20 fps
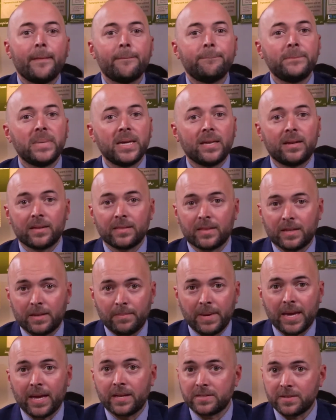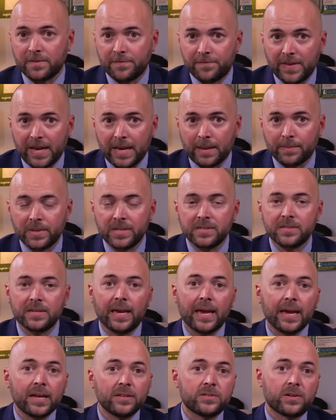meeting the demands of families
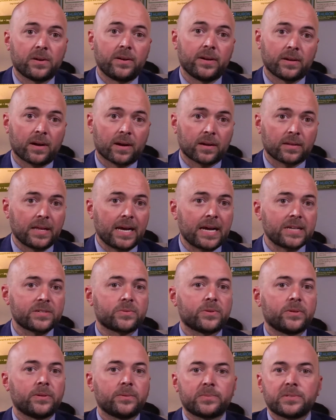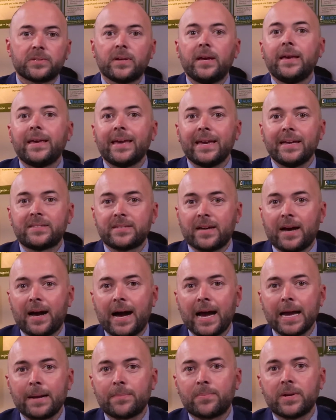and turning our classrooms into
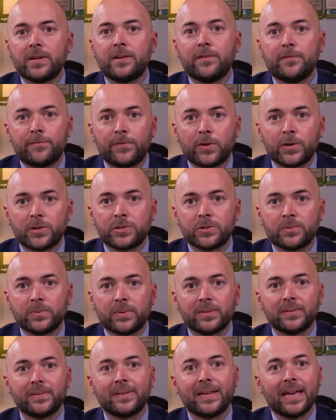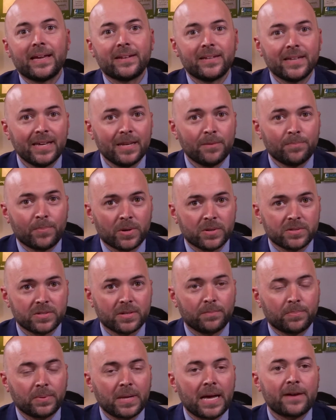hybrid, virtual, and in-person
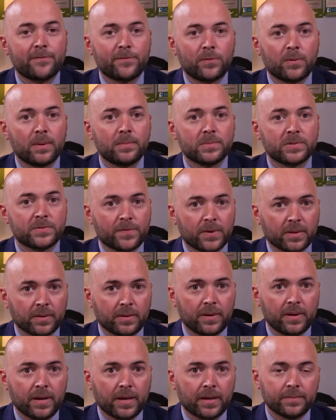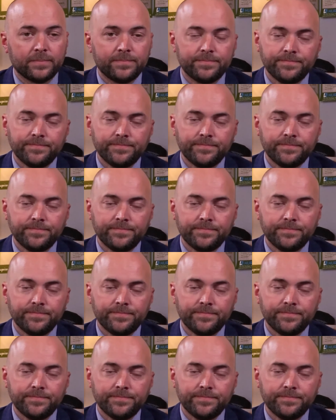platforms for learning.